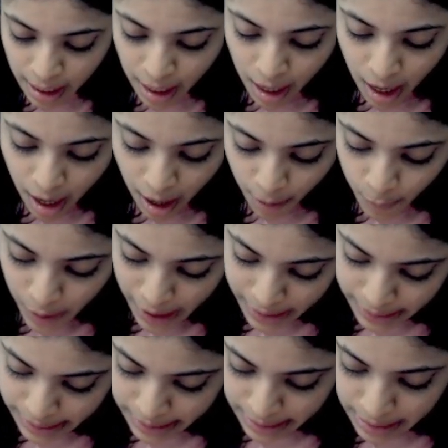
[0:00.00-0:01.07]
but
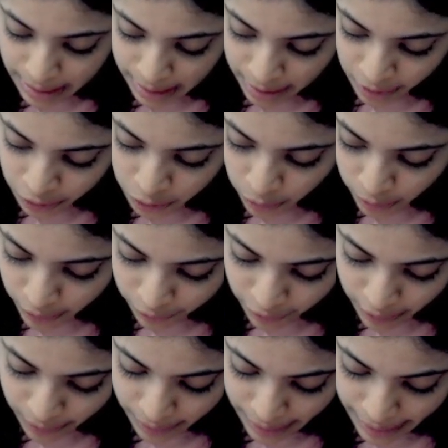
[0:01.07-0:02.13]
I'll still do it for
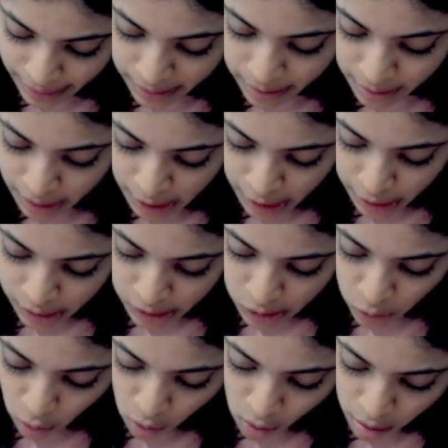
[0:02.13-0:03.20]
you guys.
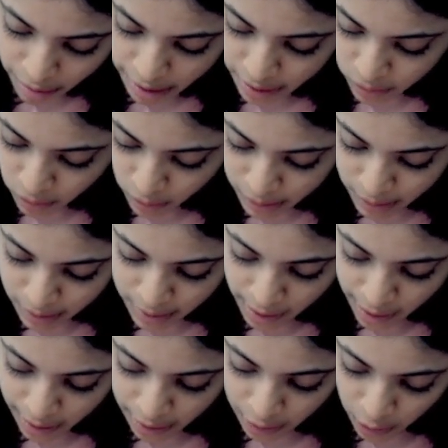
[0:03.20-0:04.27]
So all resources are
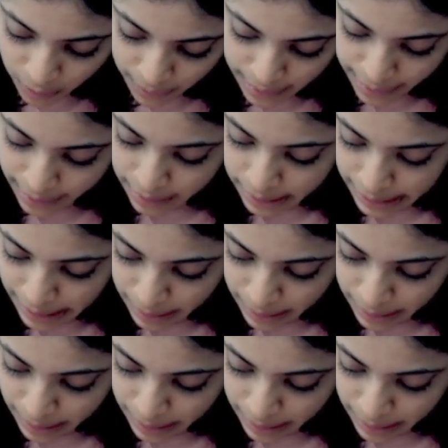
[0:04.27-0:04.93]
equally good at